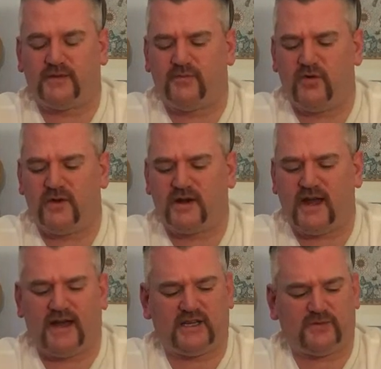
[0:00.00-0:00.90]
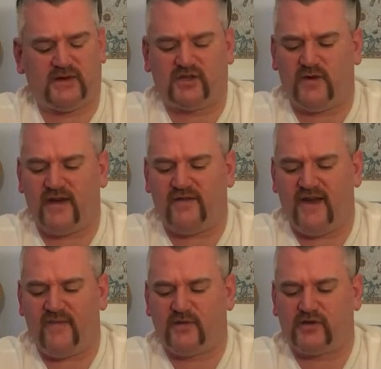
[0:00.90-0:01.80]
bourbon cask, but it's
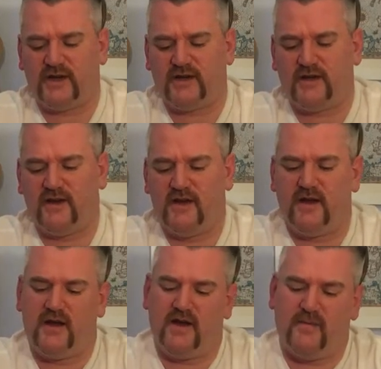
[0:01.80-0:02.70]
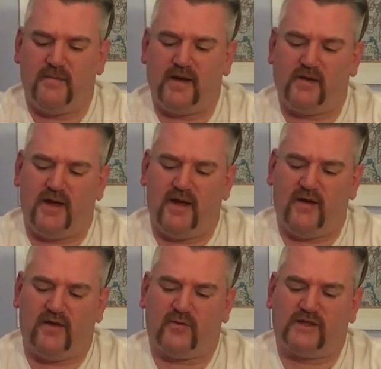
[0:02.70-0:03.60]
25%
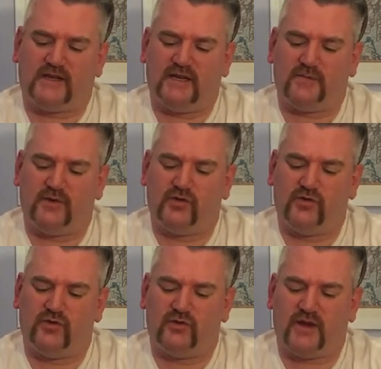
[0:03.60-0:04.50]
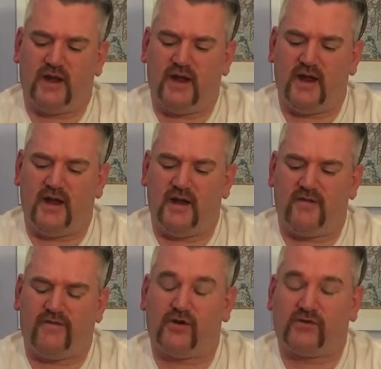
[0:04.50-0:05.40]
of the whisky is matured in
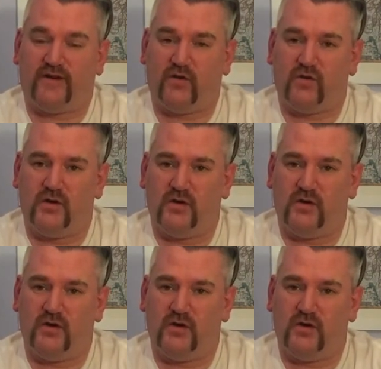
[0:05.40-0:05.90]
first fill